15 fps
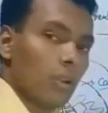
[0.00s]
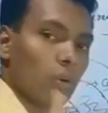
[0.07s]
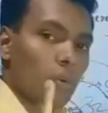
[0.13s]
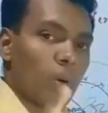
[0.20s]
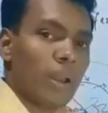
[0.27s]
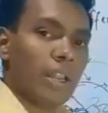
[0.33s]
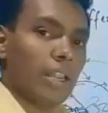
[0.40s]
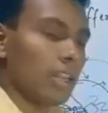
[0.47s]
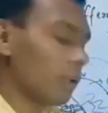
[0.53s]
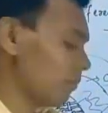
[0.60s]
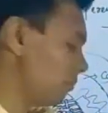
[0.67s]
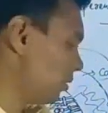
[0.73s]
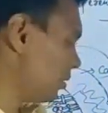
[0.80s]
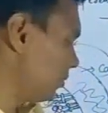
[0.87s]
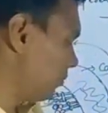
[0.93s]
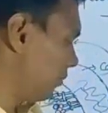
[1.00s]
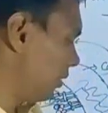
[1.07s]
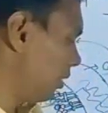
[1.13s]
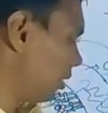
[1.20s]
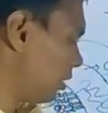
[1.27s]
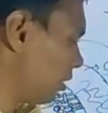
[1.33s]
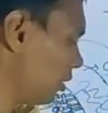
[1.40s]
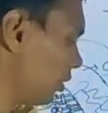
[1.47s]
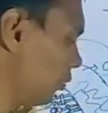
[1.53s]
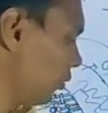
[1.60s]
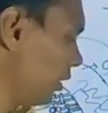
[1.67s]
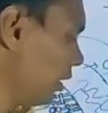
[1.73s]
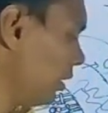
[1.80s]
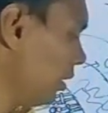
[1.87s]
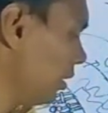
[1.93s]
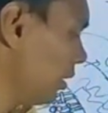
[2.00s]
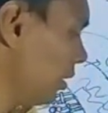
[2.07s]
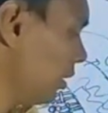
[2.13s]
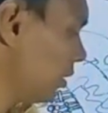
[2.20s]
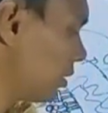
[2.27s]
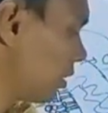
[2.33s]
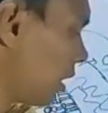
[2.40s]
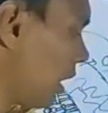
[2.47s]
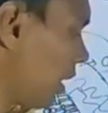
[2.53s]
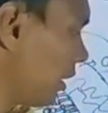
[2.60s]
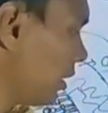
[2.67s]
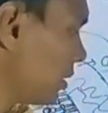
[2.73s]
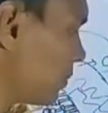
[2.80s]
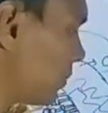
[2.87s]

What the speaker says: 1 in number, where urethra is